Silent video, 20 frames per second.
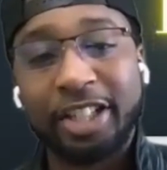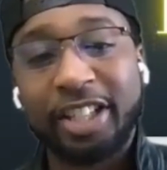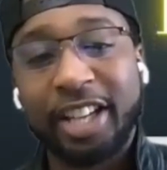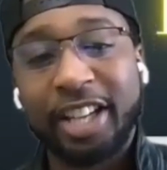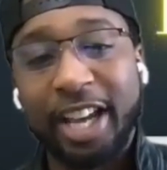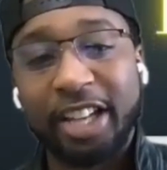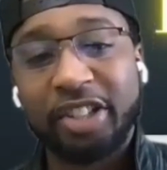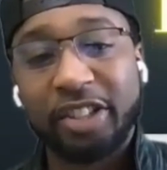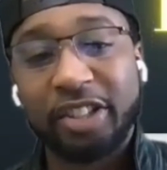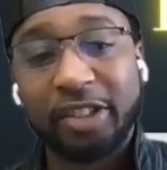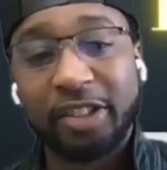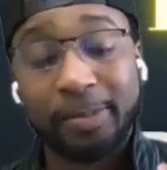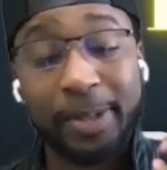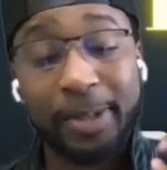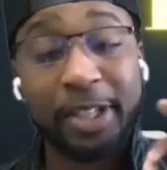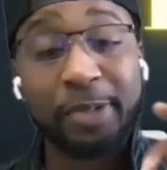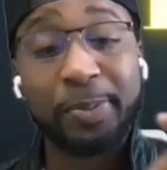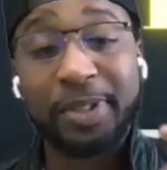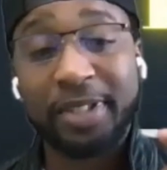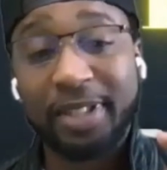education, to
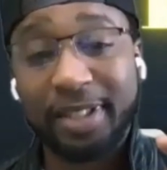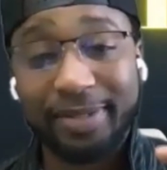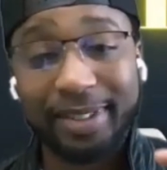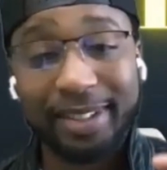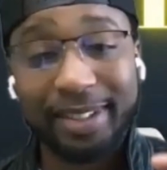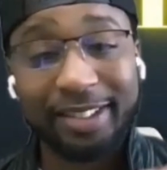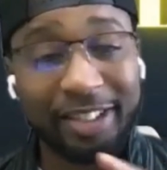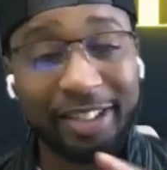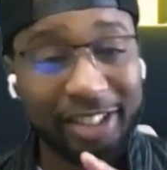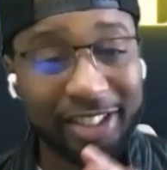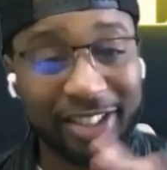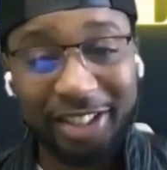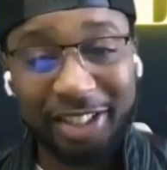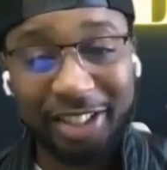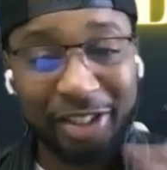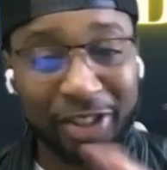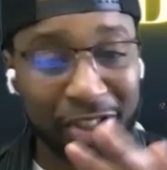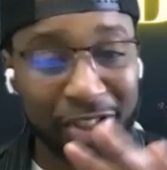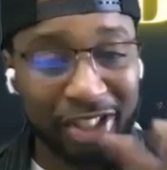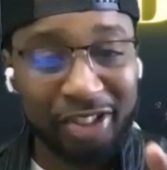be specific, just
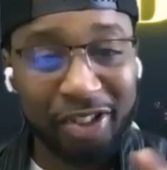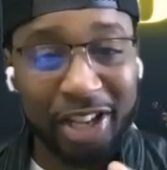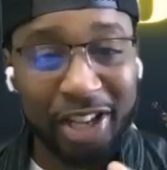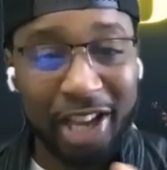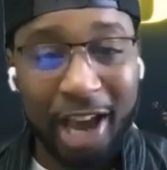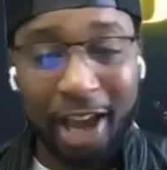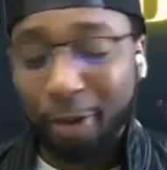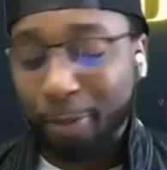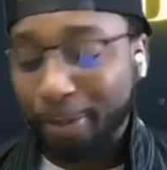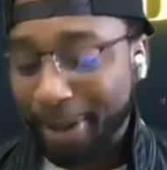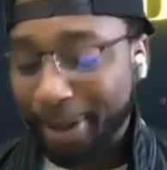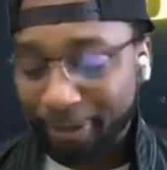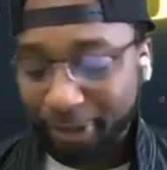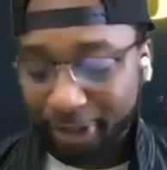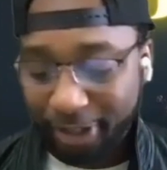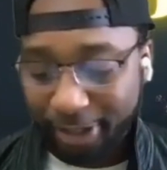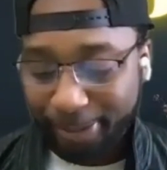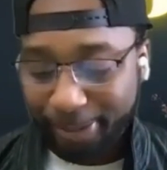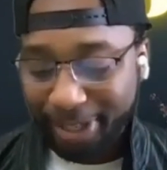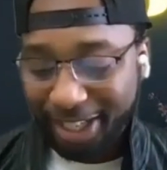so y'all don't make
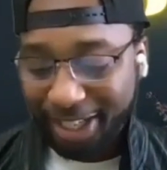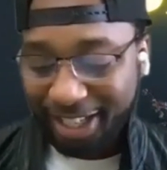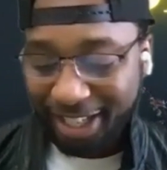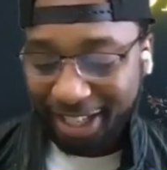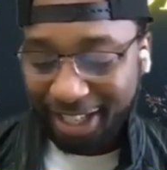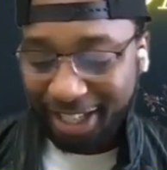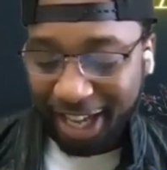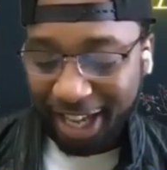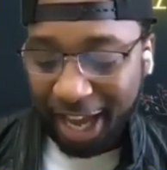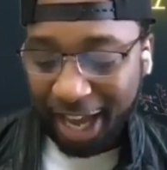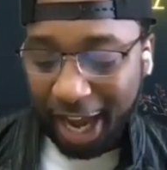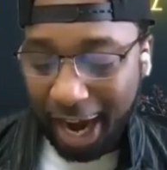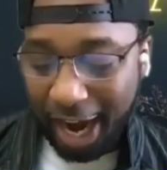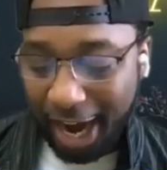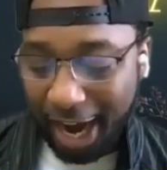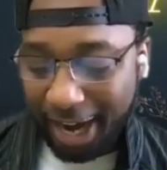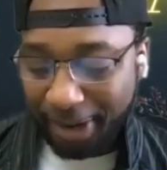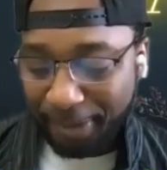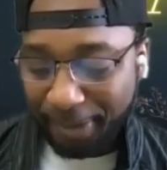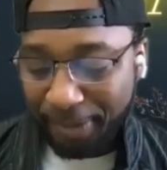fun of me. All
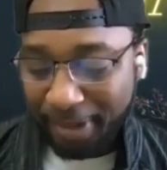right.